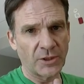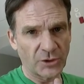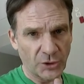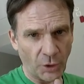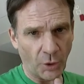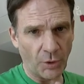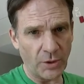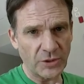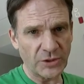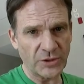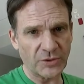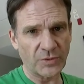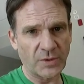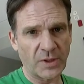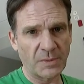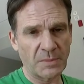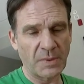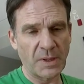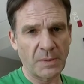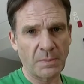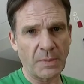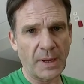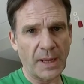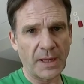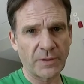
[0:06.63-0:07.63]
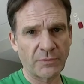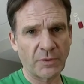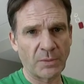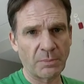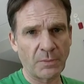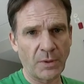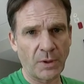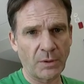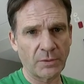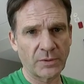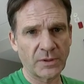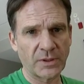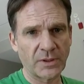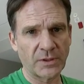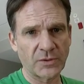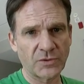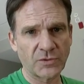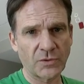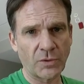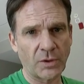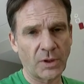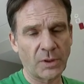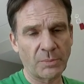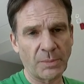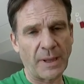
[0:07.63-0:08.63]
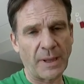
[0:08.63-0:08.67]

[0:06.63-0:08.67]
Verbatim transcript: torturing me by remote control,